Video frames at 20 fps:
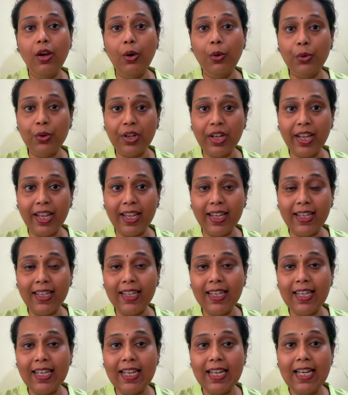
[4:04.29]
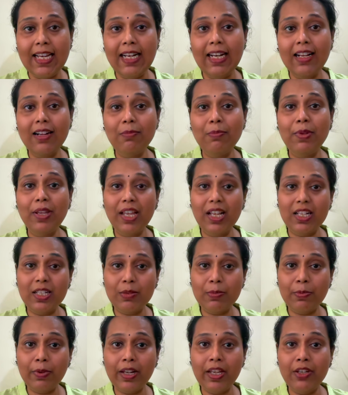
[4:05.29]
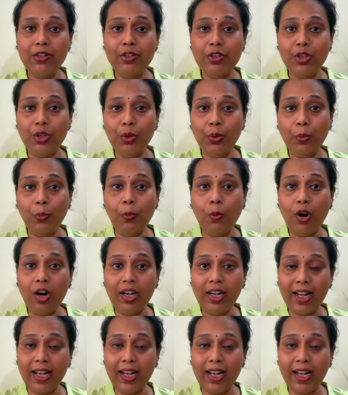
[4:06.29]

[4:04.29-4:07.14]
Okay, let me explain to you what